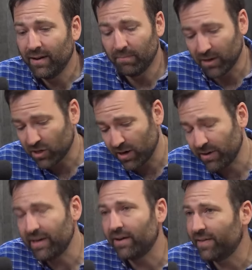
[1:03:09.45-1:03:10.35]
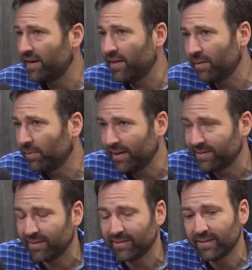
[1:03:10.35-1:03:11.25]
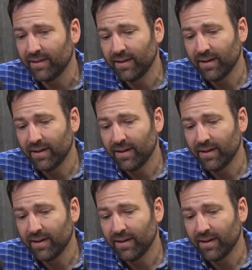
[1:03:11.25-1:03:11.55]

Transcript: Much harder here than in other places. Yeah.